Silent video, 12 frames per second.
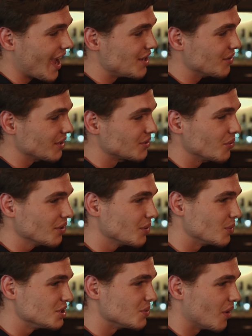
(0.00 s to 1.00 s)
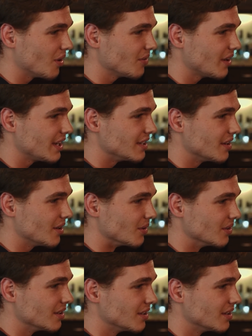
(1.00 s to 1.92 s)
and you're ignoring what you already know,